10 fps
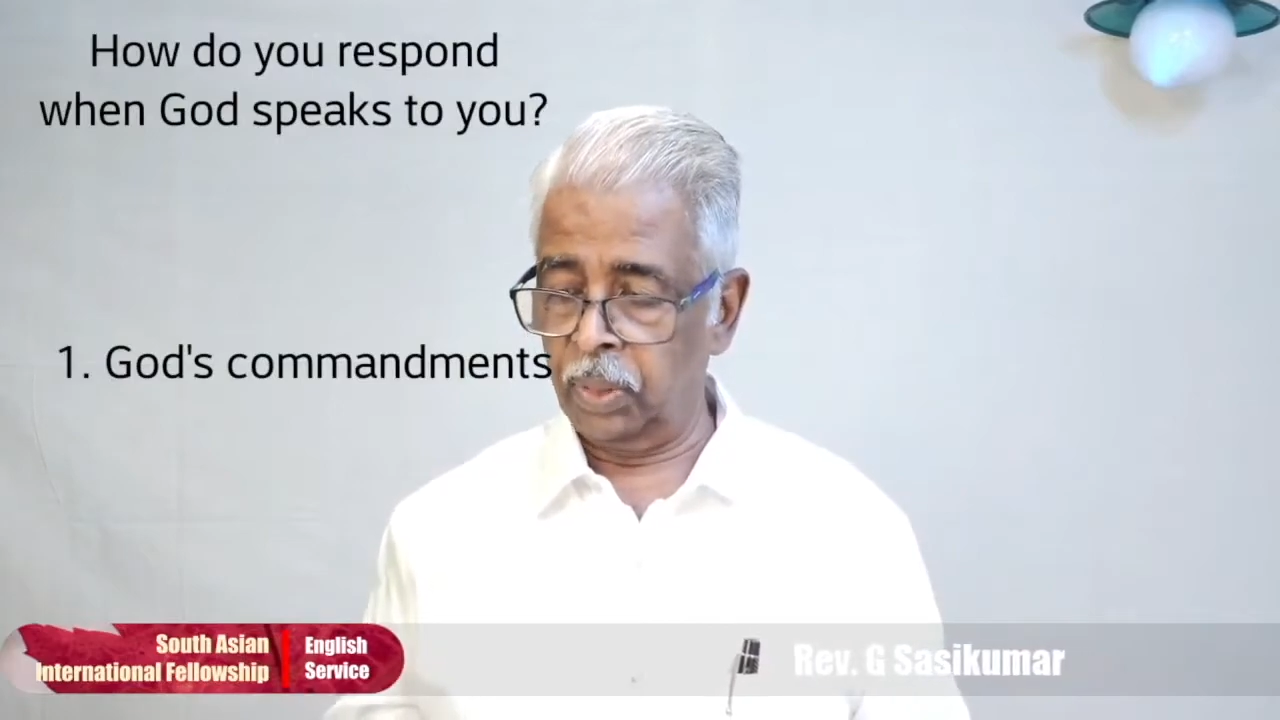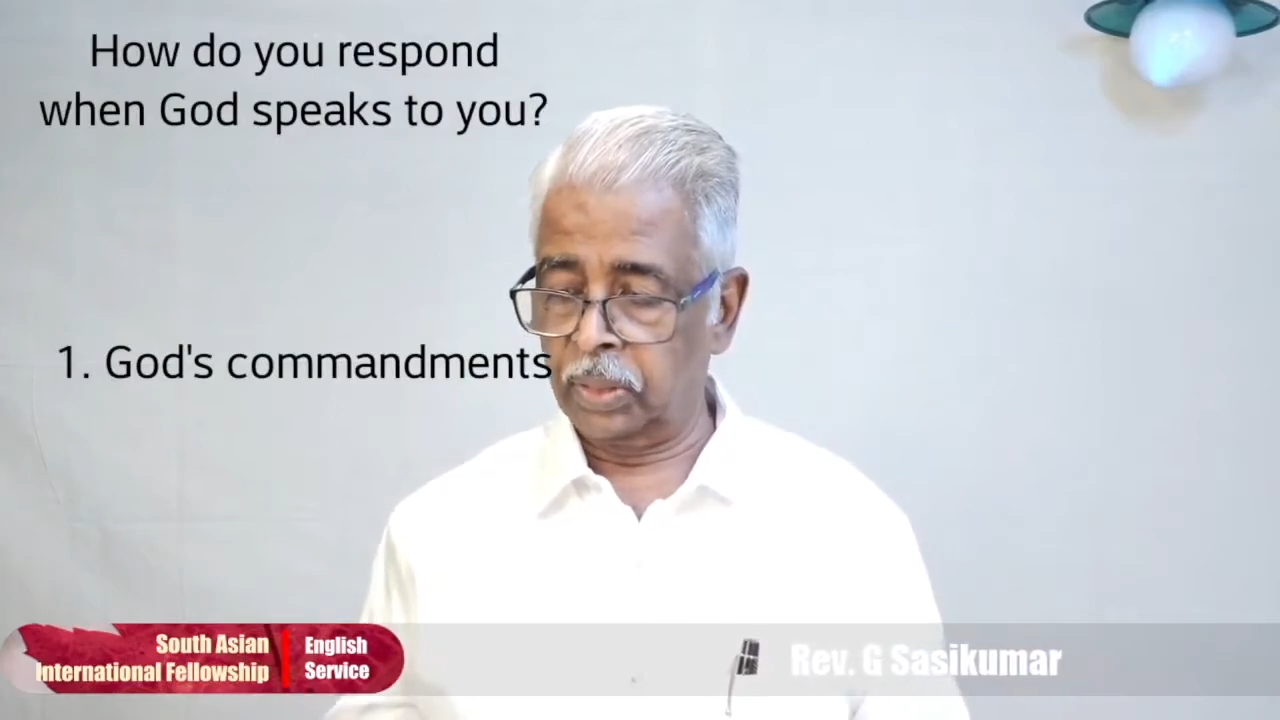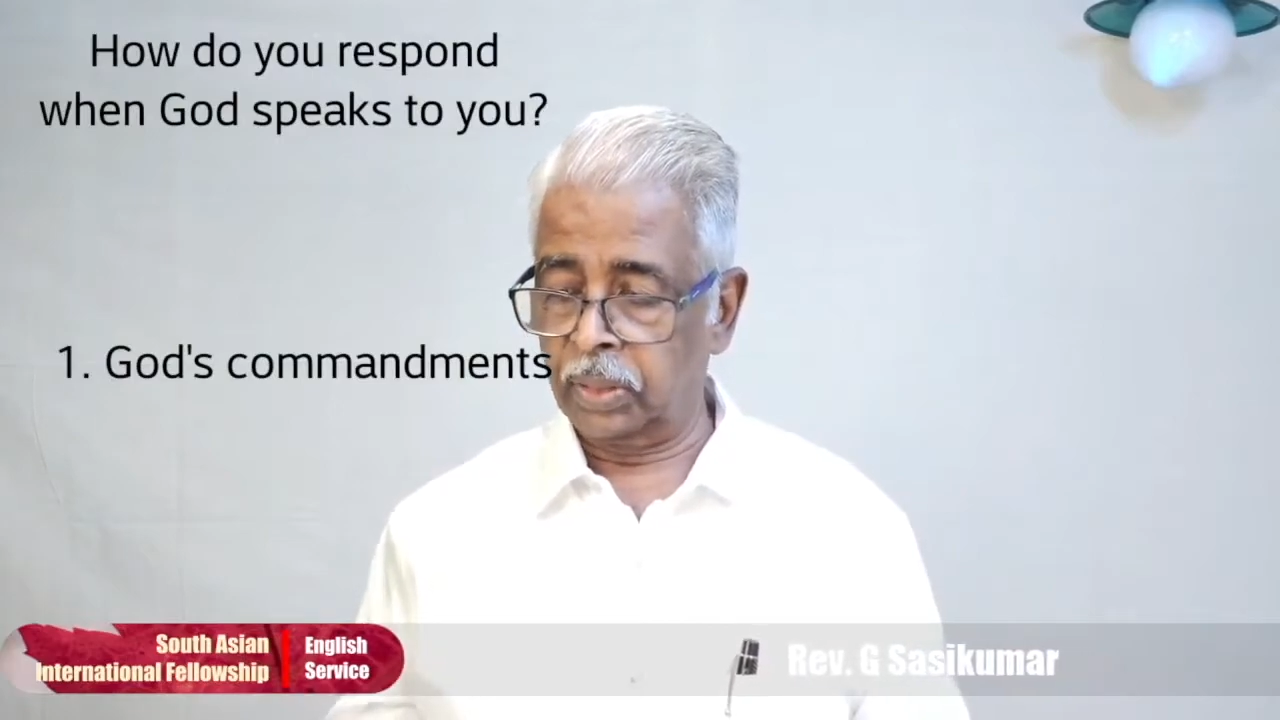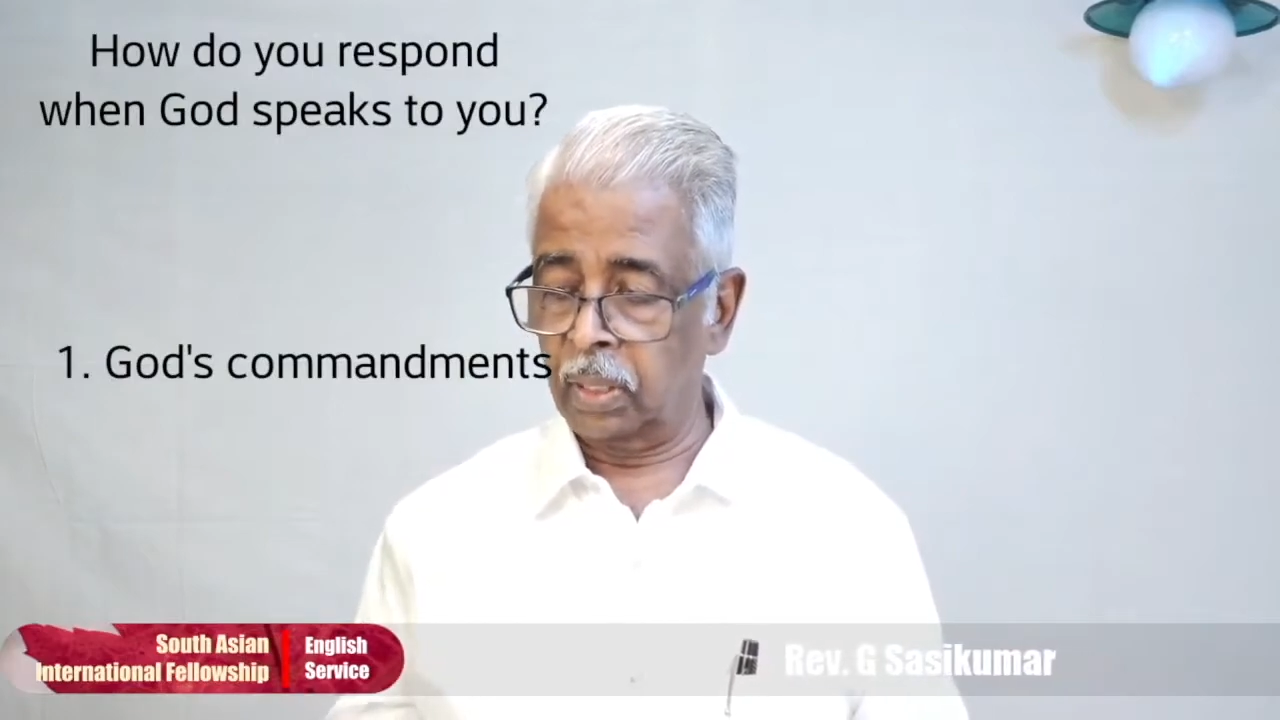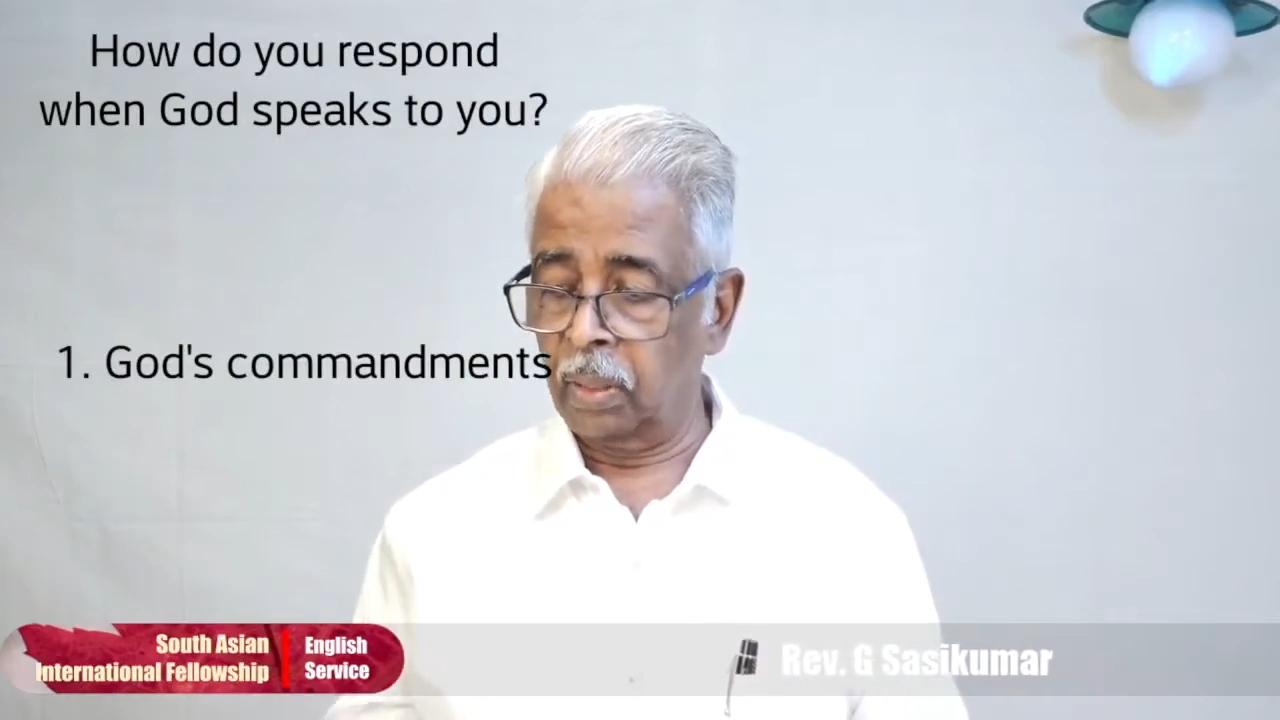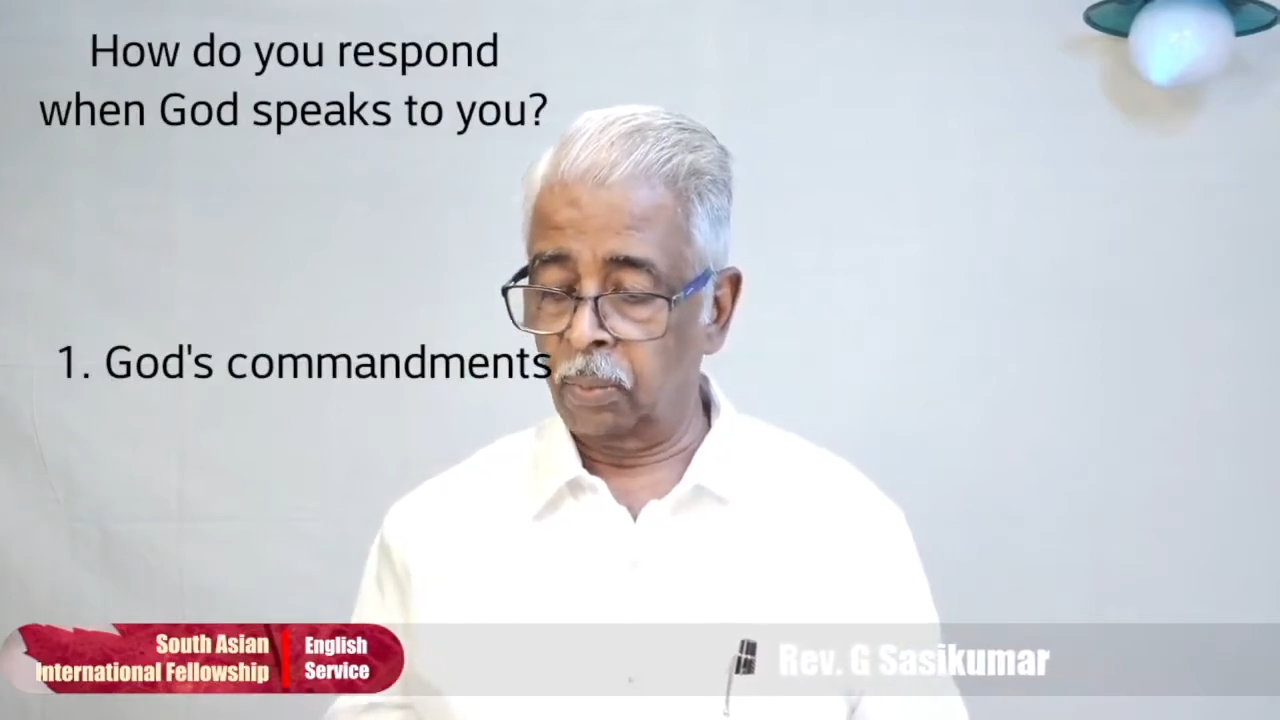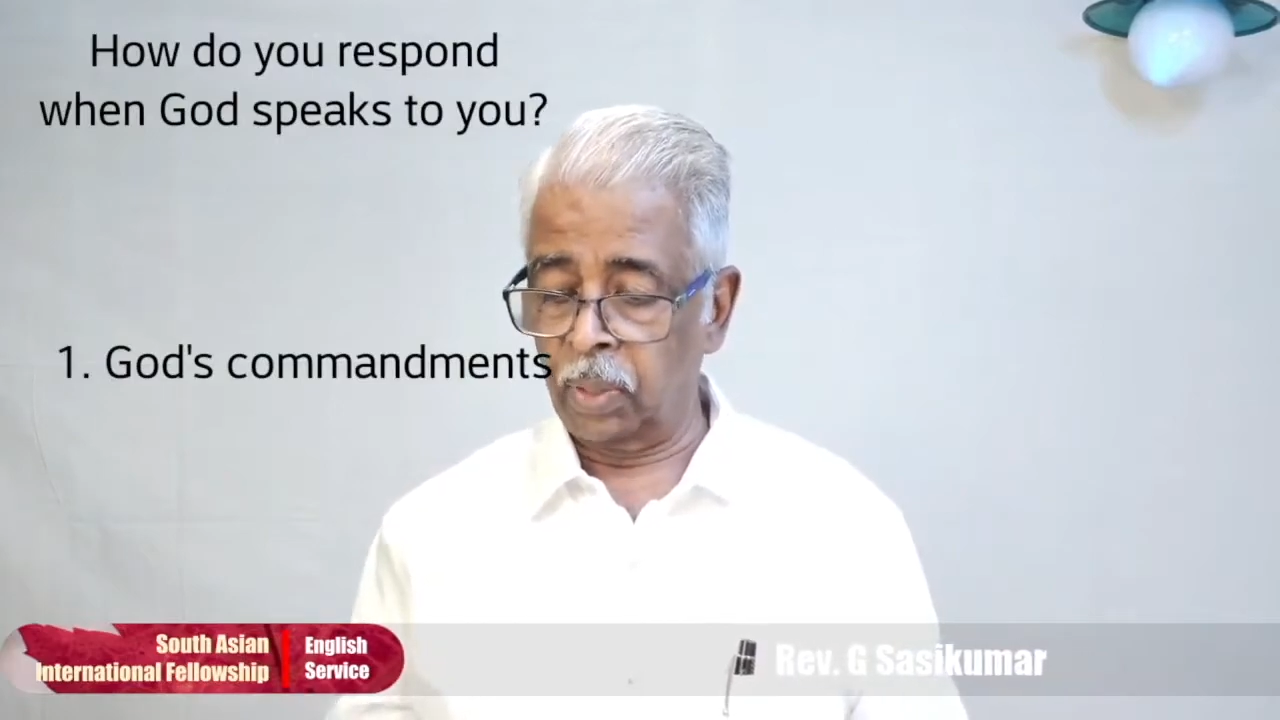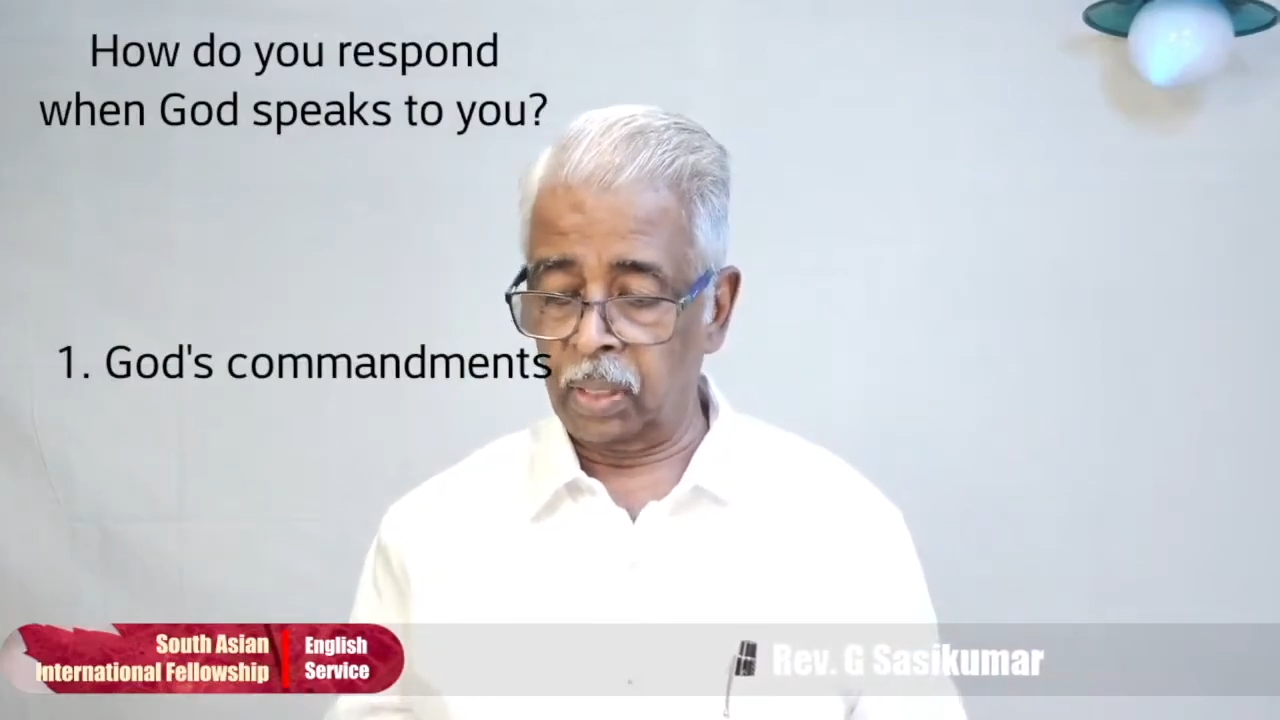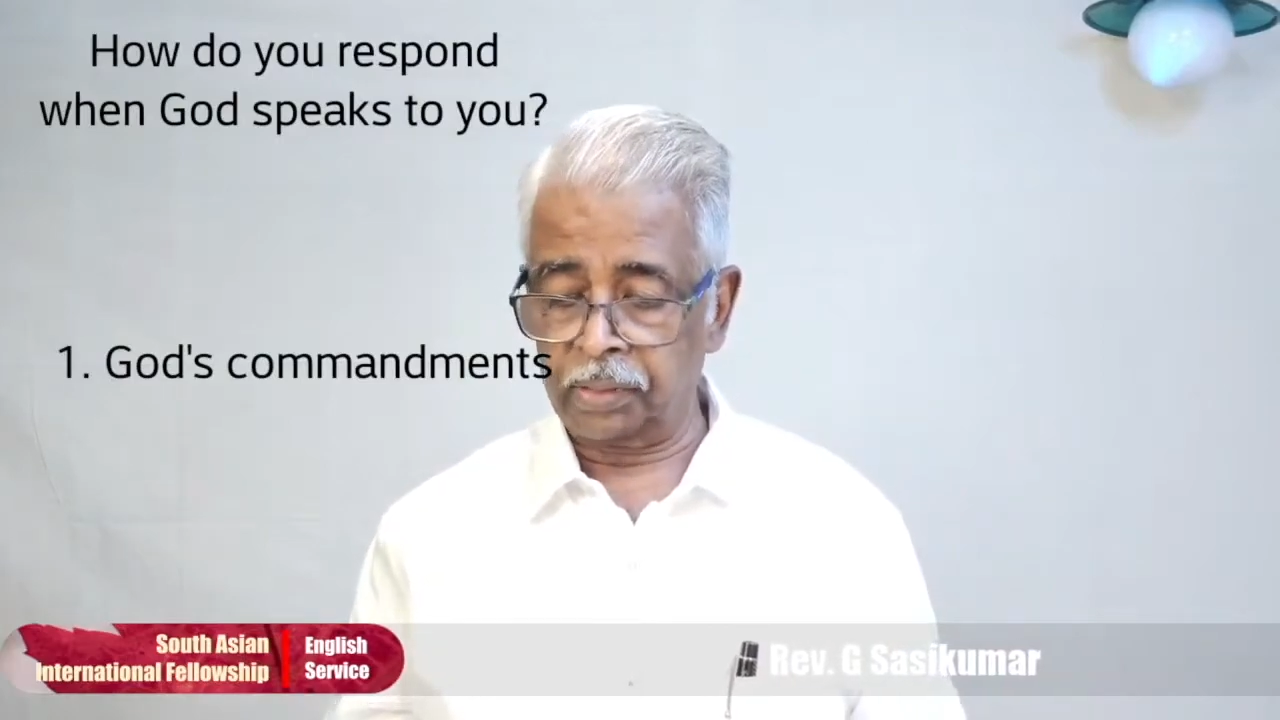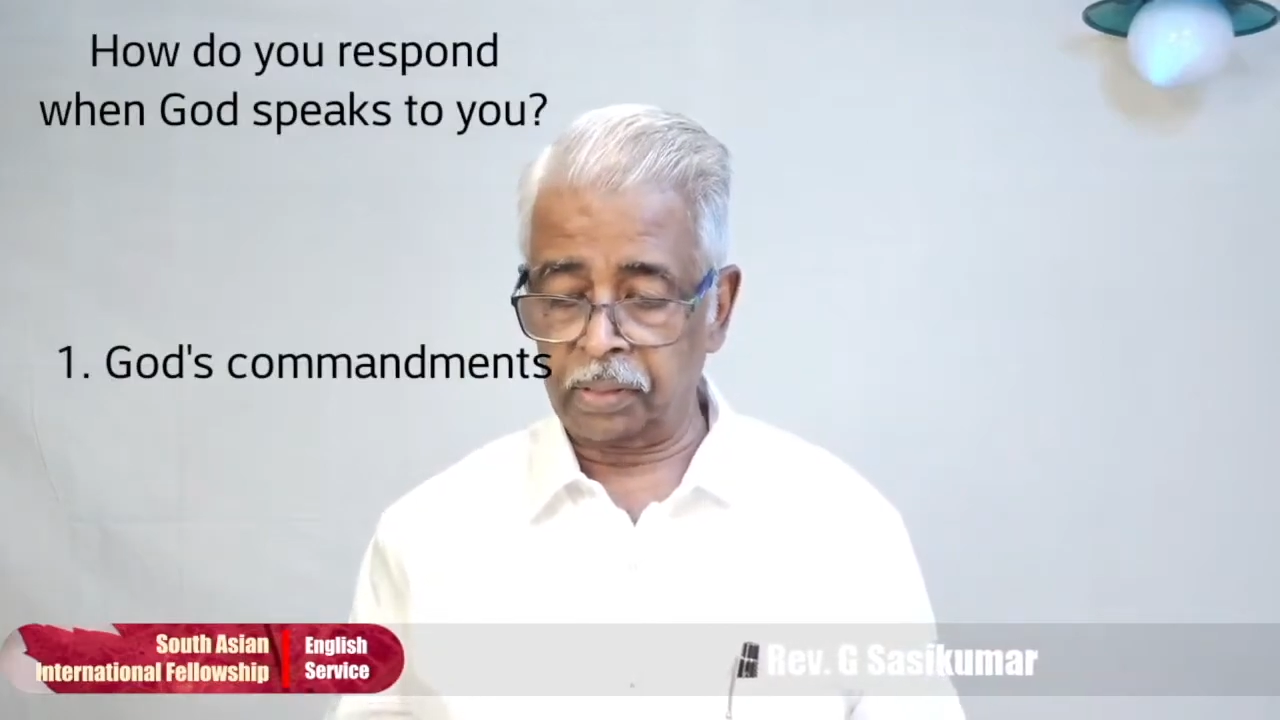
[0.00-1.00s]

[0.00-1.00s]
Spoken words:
which we